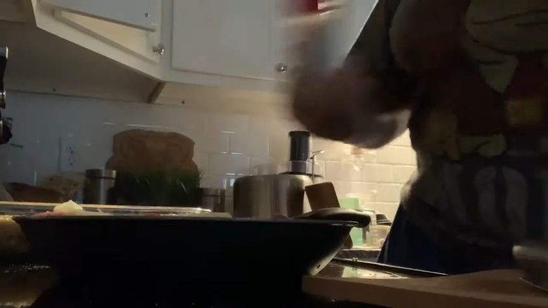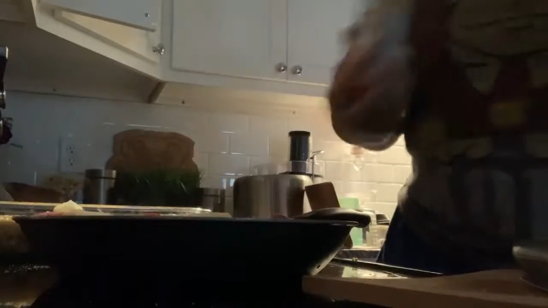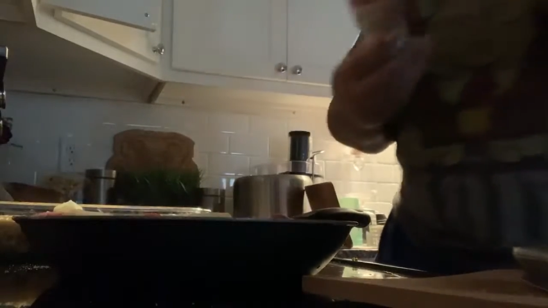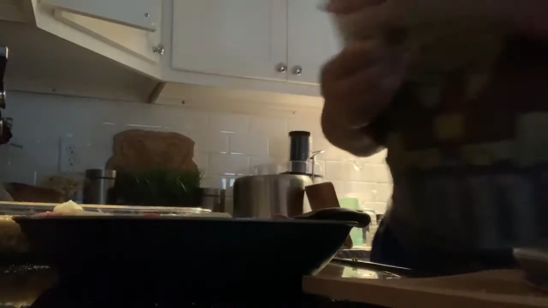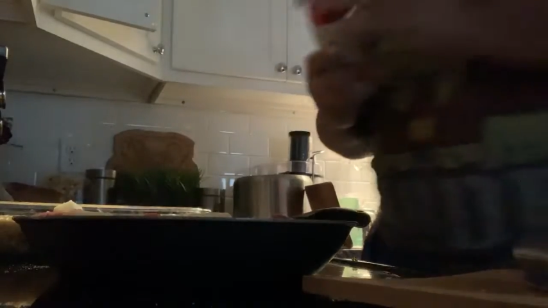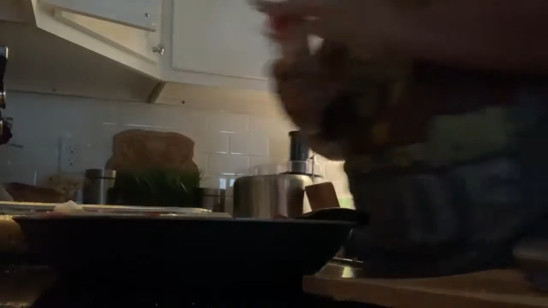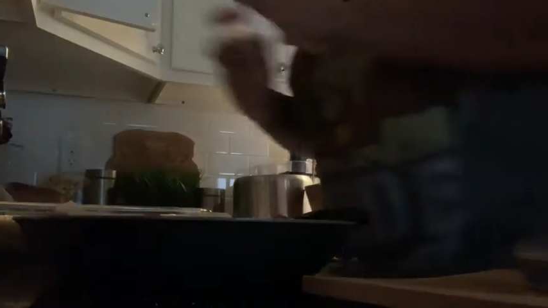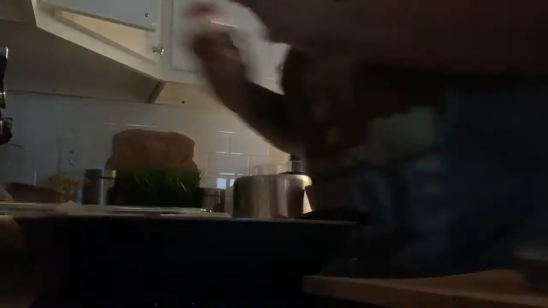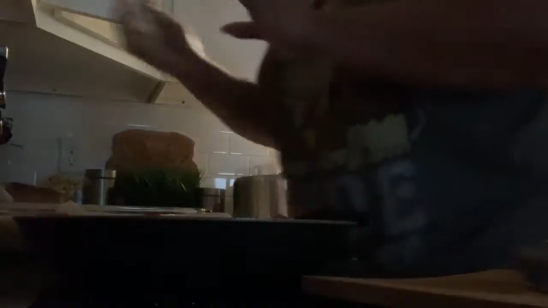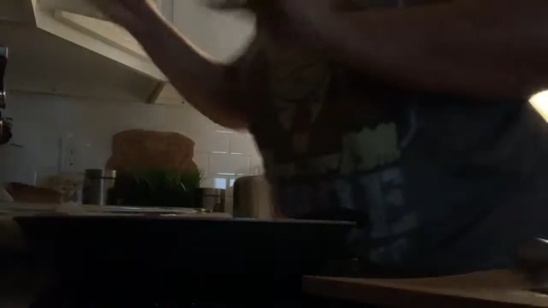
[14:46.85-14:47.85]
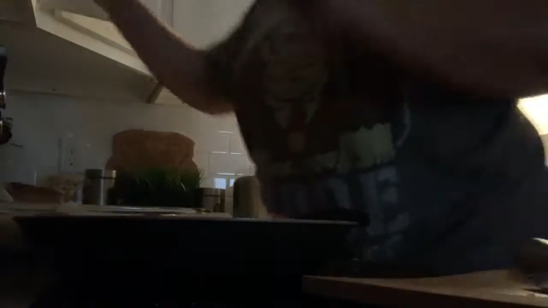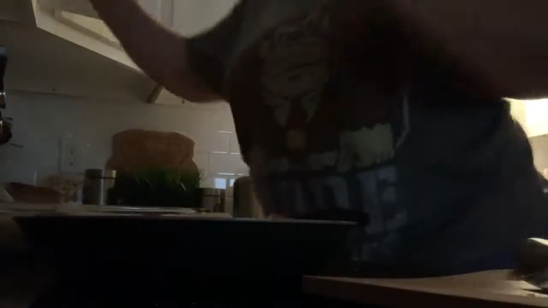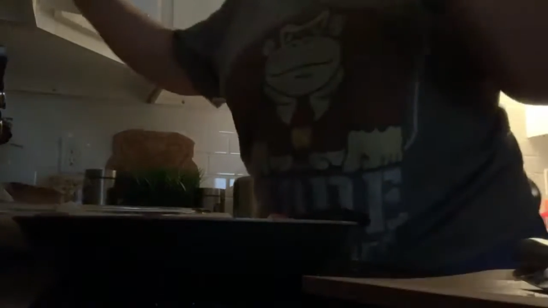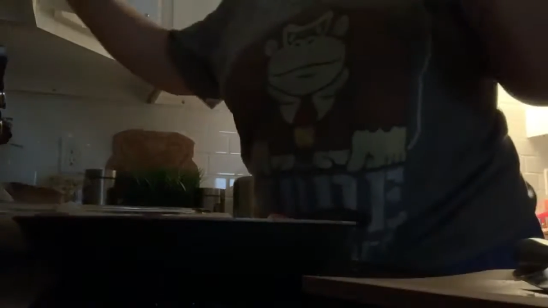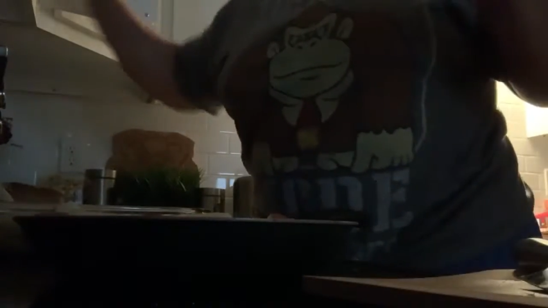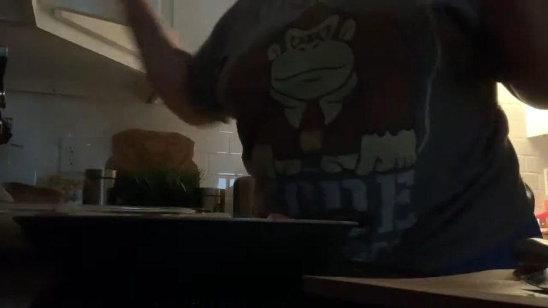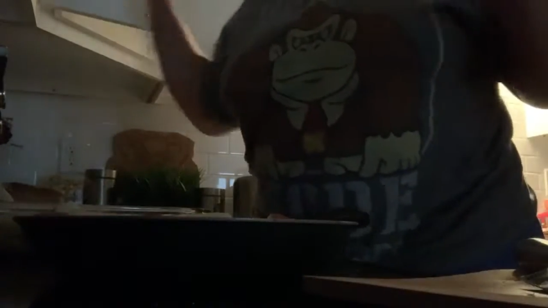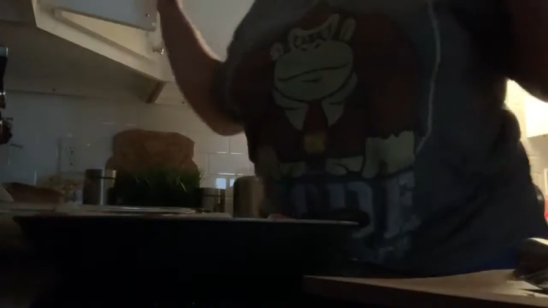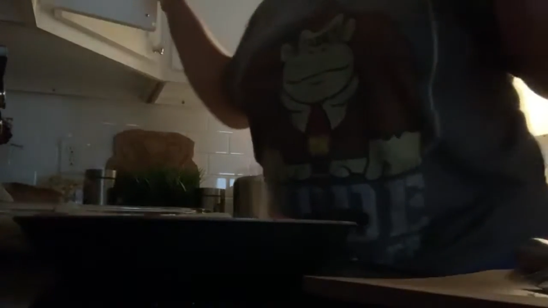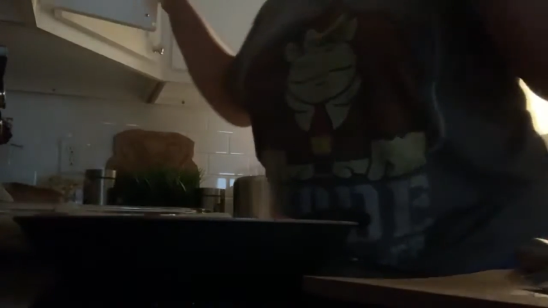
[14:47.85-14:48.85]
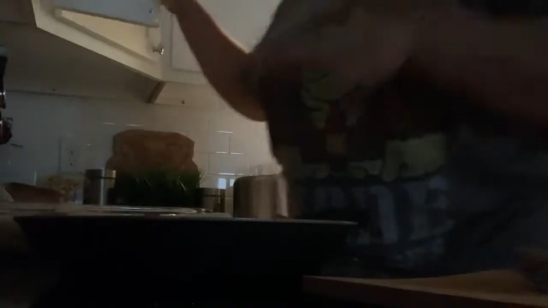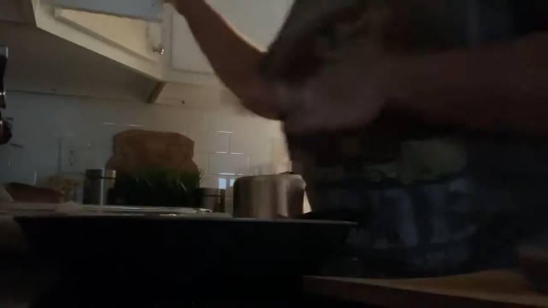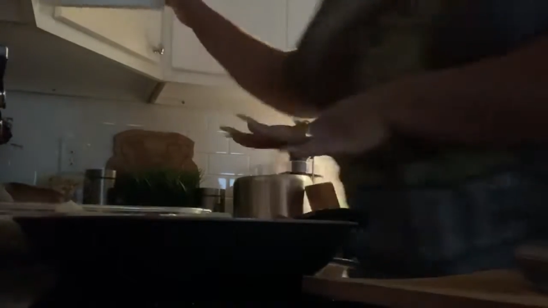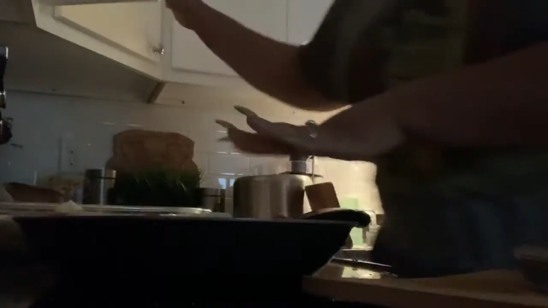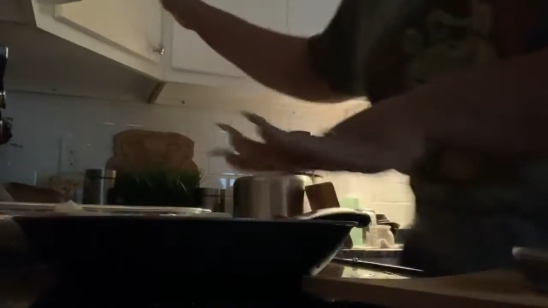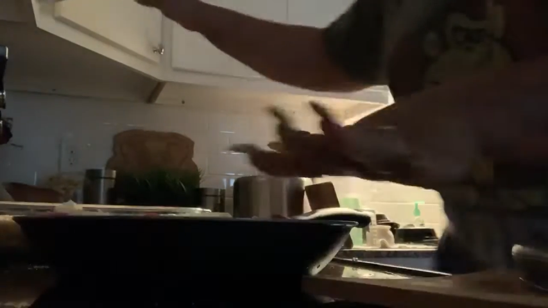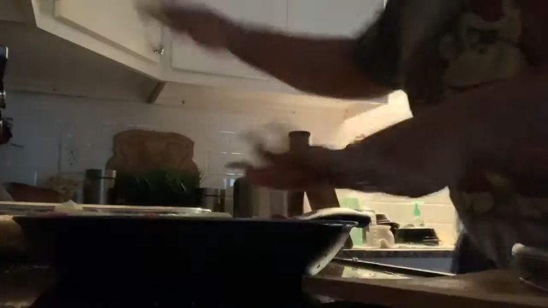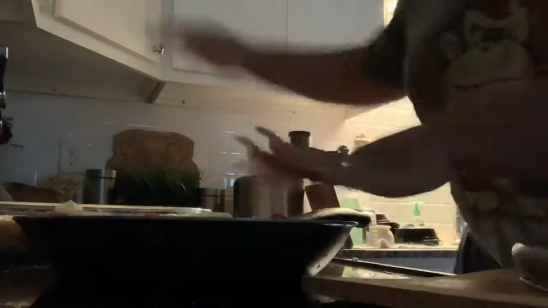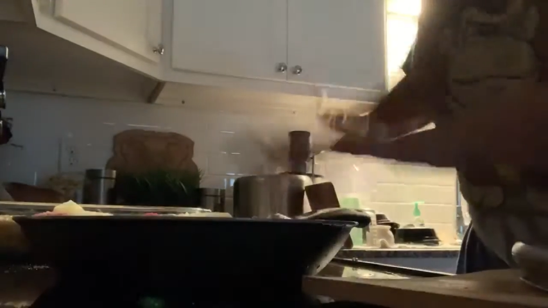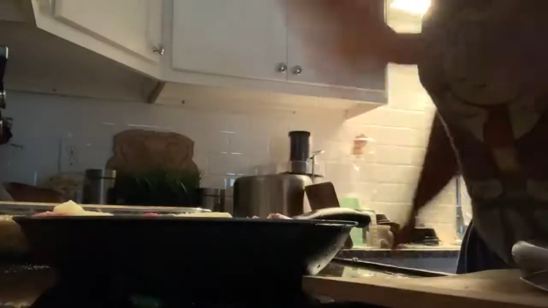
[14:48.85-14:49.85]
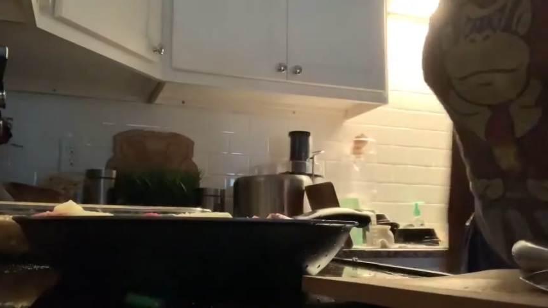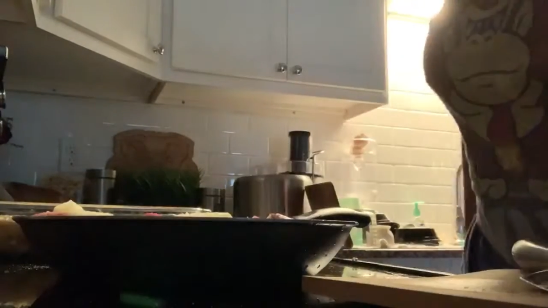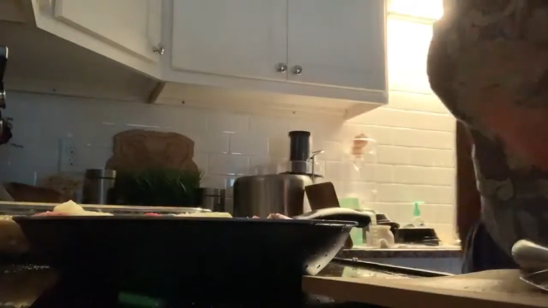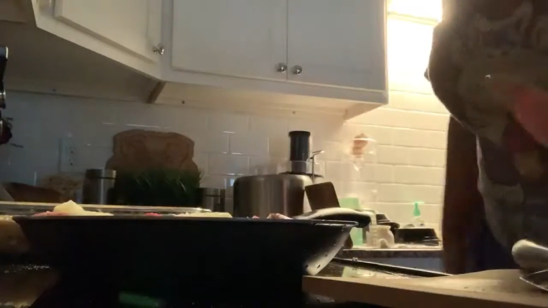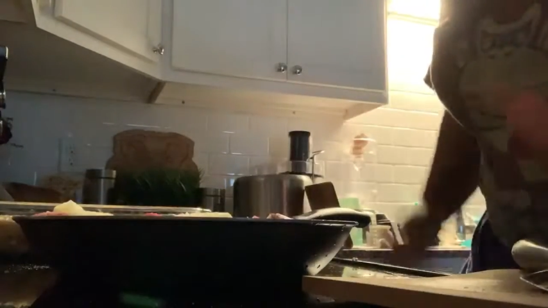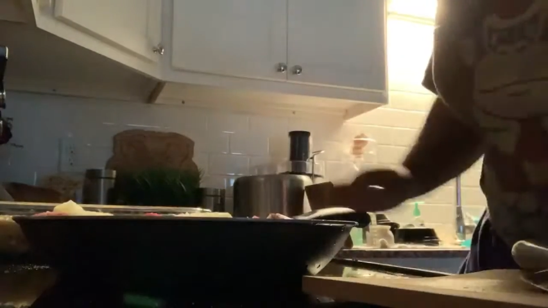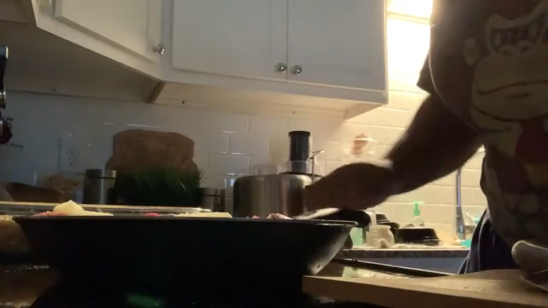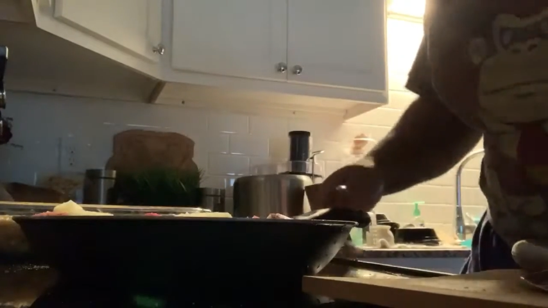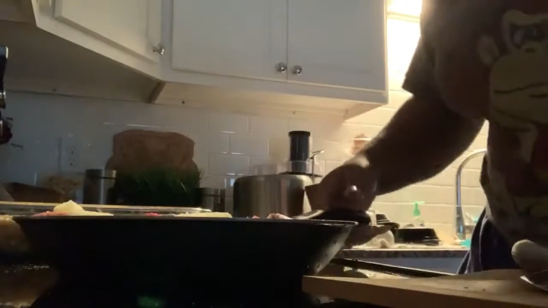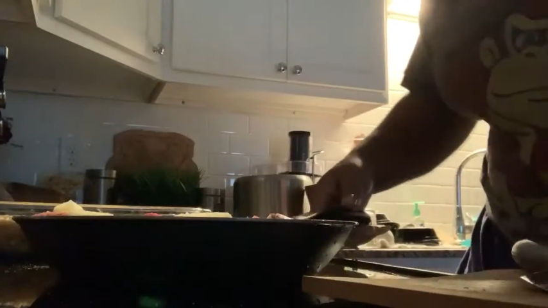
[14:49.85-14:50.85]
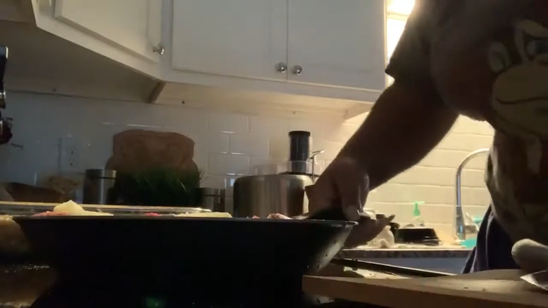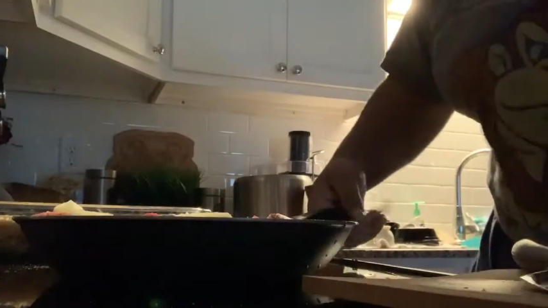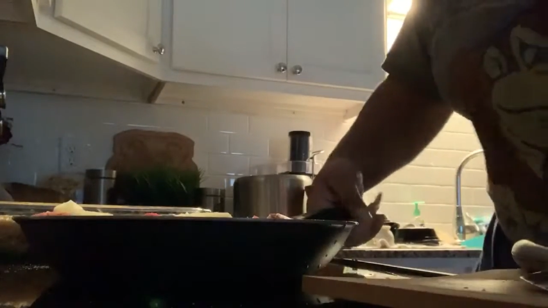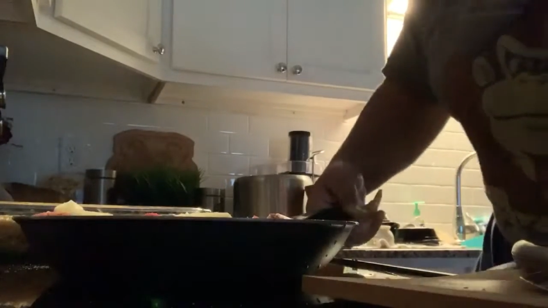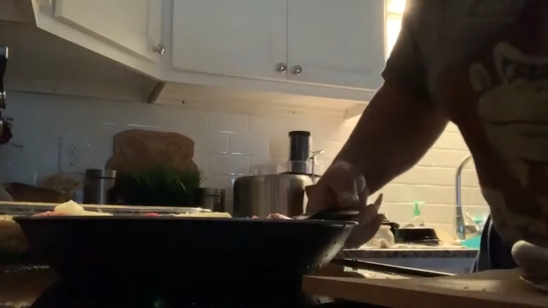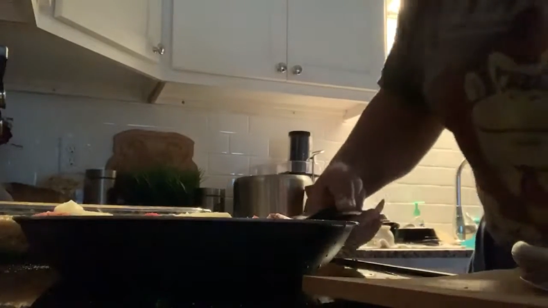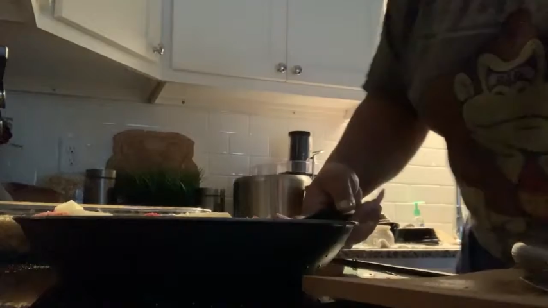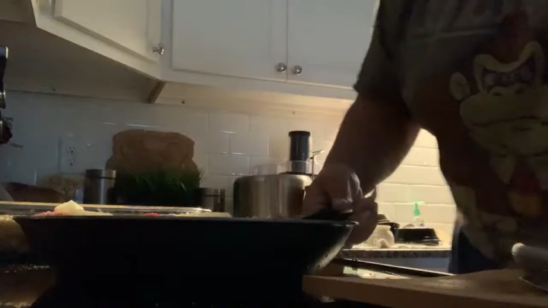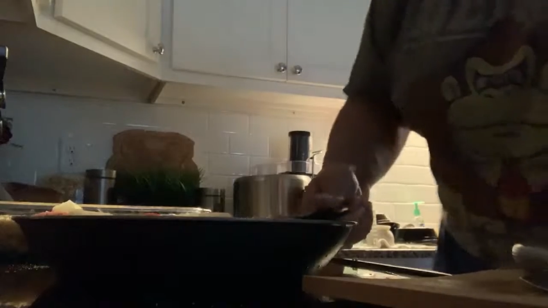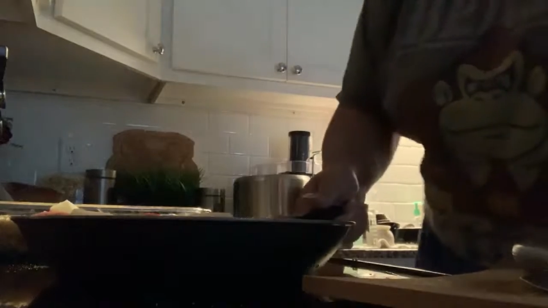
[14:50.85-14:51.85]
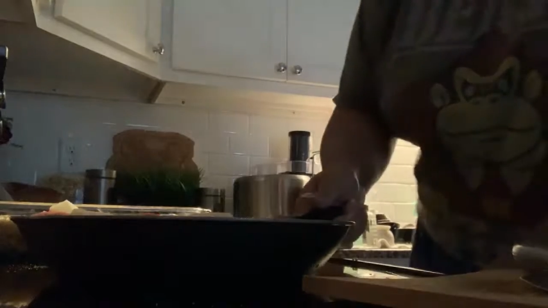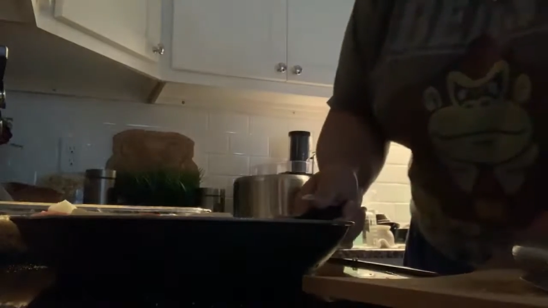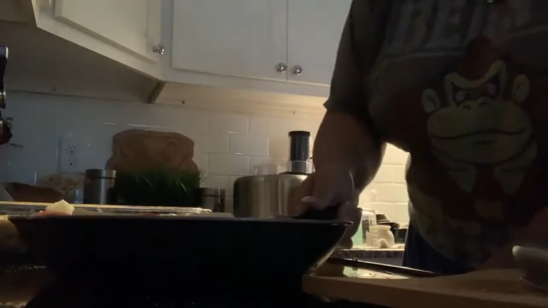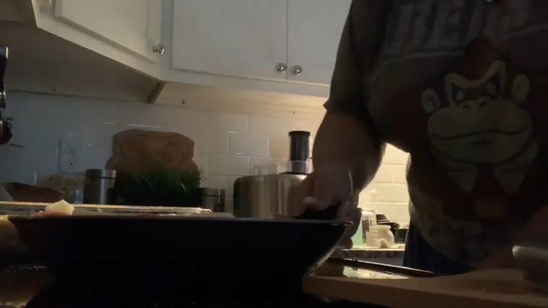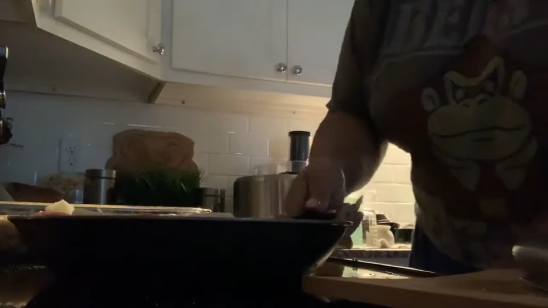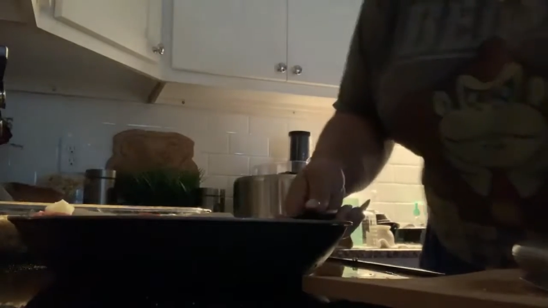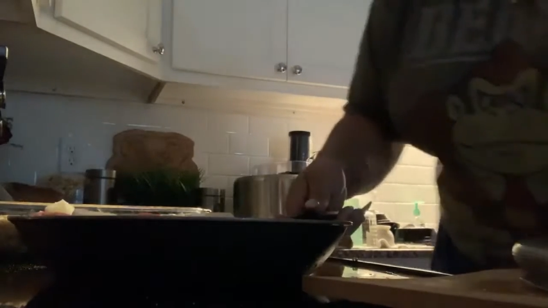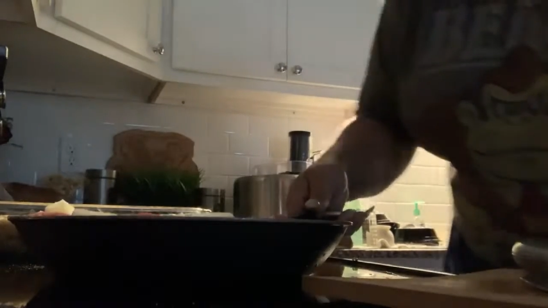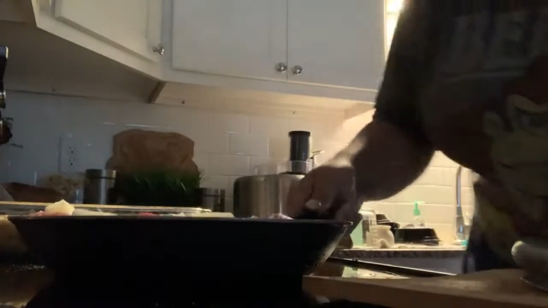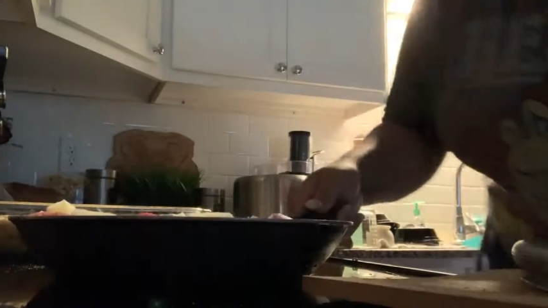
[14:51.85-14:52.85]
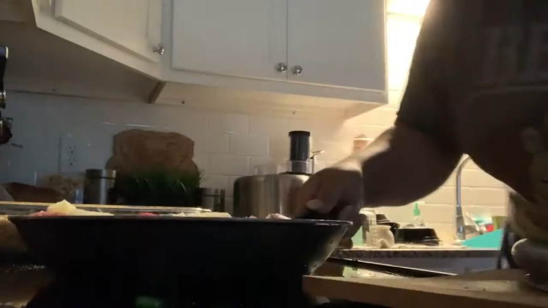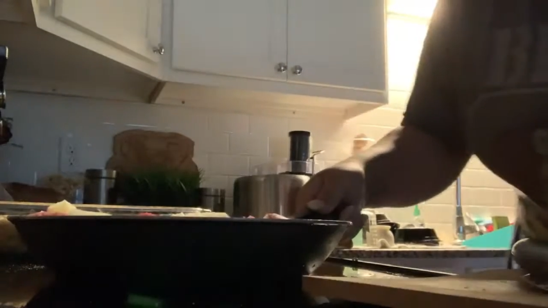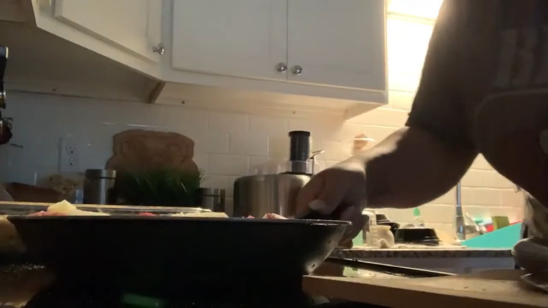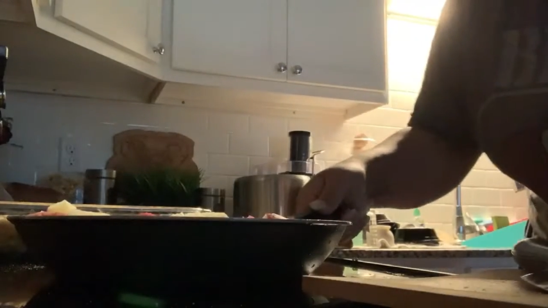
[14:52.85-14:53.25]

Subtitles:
[unreadable: no face in view]